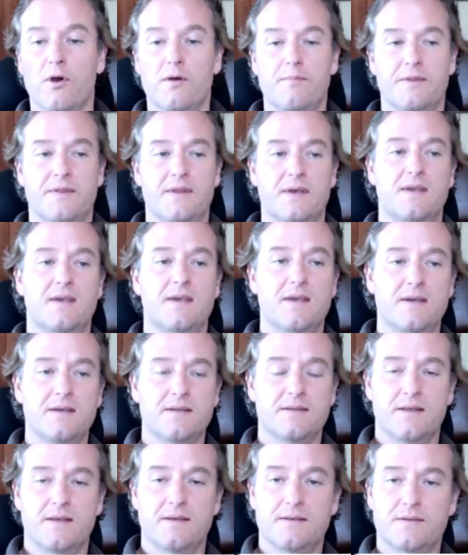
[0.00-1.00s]
But the key is
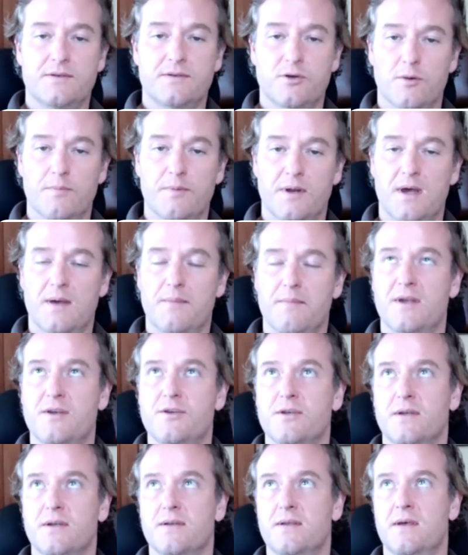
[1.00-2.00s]
this turbine I
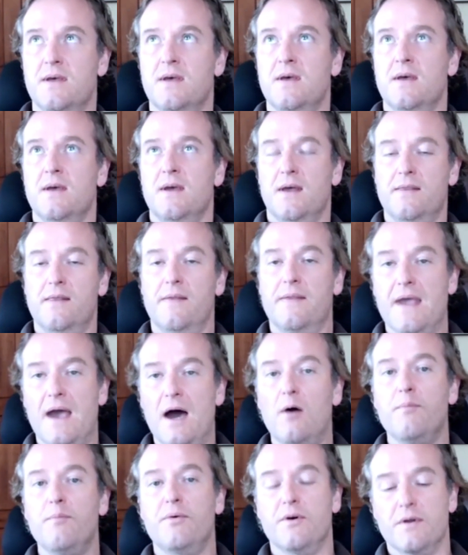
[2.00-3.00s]
mentioned, and then the
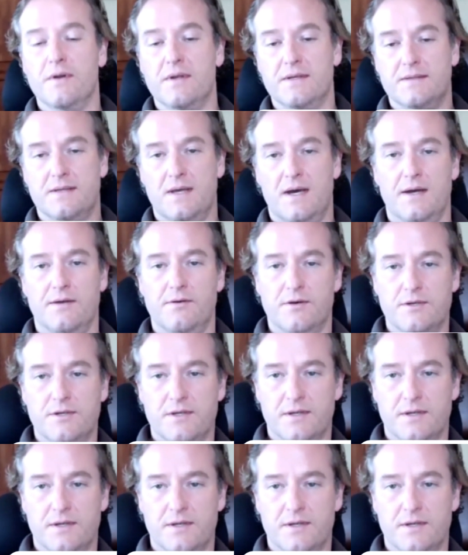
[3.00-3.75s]
output is hydrogen.